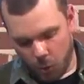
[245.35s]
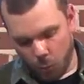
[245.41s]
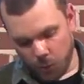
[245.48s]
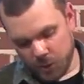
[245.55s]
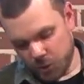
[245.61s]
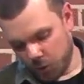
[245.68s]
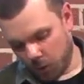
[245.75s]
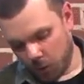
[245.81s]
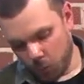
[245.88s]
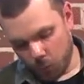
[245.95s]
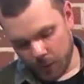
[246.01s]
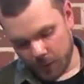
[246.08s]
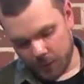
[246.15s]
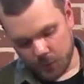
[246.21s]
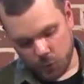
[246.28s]
We start
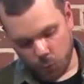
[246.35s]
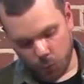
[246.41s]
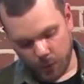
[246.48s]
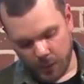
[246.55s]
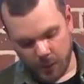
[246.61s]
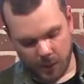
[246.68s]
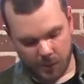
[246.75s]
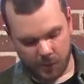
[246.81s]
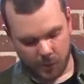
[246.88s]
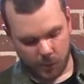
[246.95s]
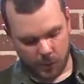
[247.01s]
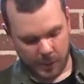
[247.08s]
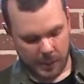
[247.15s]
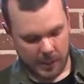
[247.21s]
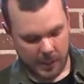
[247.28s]
with 20 to
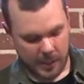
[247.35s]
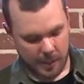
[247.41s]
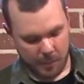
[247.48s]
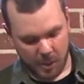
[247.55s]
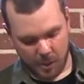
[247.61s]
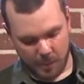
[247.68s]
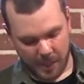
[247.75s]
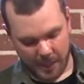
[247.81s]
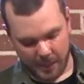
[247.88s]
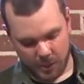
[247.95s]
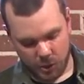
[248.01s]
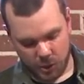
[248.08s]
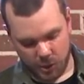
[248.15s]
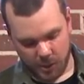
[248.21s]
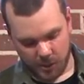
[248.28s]
30
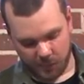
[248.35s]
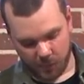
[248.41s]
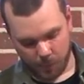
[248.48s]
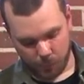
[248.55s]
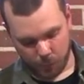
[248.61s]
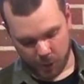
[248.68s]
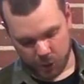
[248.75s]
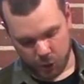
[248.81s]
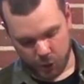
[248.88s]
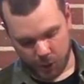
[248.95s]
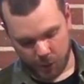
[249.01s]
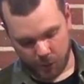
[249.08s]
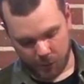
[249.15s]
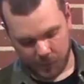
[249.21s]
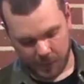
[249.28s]
mmHg of compression
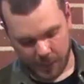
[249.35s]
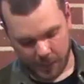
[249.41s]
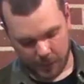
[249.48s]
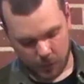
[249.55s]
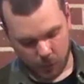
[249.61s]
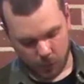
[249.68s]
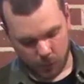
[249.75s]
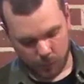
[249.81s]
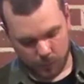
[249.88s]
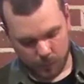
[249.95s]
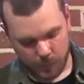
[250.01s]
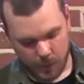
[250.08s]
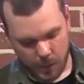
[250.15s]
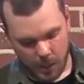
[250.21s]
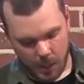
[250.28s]
here at the ankle,
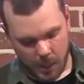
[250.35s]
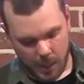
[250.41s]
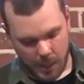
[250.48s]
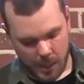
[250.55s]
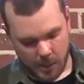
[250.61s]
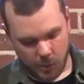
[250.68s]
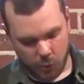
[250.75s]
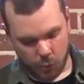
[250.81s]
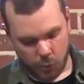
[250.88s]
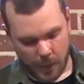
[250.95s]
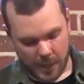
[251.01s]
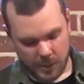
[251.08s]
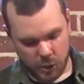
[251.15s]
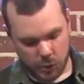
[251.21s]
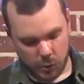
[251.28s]
and
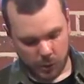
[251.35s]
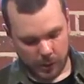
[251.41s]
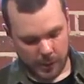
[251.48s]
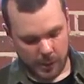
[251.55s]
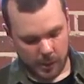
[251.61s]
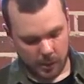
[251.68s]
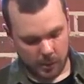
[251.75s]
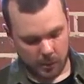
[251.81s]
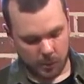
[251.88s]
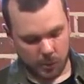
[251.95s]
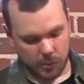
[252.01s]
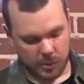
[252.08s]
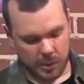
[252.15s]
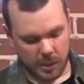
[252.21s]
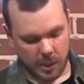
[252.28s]
gradually
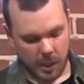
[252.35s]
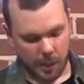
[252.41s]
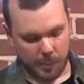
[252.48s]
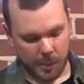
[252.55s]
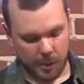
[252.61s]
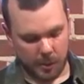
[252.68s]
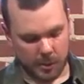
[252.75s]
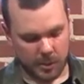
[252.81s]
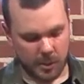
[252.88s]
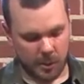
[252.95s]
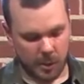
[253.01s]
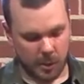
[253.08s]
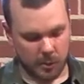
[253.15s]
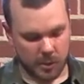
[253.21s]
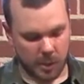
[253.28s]
loosen it up here as it
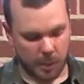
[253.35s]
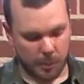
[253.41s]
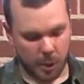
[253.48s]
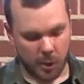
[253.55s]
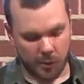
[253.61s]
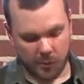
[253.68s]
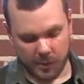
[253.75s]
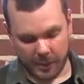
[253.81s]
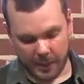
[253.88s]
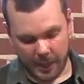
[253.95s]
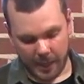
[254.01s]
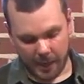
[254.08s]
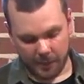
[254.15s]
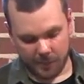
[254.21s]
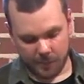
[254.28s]
goes up over the
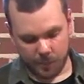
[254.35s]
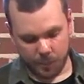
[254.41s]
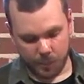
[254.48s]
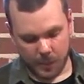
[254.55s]
calf.